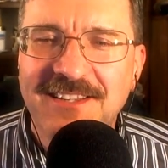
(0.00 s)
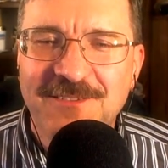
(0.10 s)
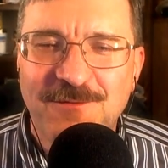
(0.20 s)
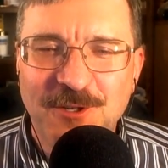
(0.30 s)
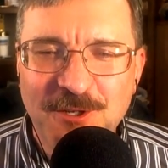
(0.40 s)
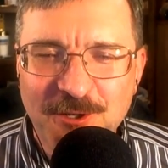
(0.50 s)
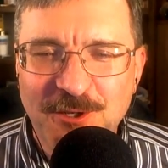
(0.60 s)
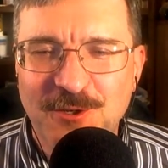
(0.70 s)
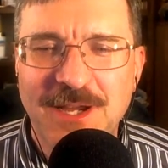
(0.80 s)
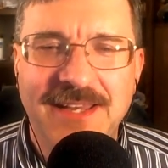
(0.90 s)
for your
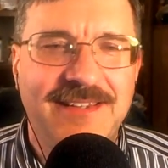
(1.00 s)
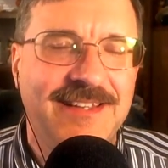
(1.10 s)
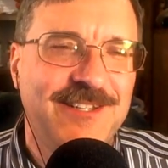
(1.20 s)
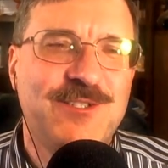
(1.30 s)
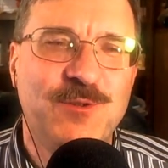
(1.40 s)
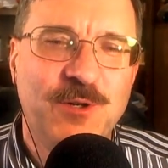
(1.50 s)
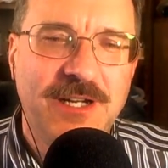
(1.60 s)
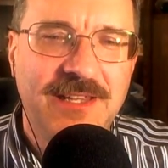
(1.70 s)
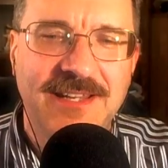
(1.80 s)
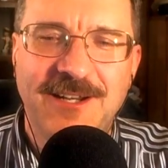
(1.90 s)
great
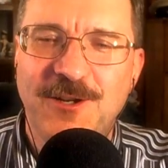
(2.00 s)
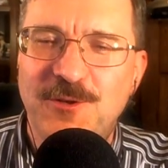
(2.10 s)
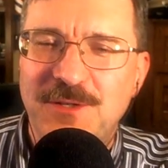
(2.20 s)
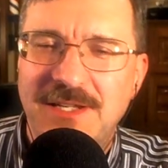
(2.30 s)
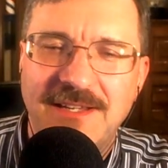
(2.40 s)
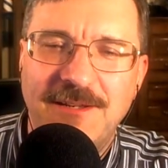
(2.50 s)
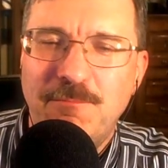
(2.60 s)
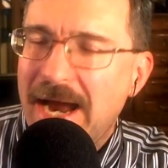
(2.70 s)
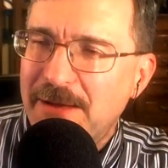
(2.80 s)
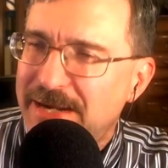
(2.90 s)
story there on
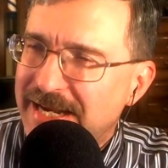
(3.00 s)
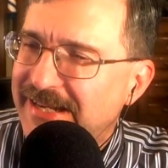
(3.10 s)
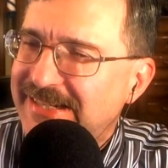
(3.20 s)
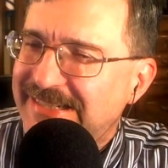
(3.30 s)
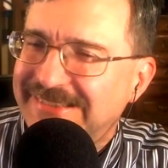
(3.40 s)
Batman,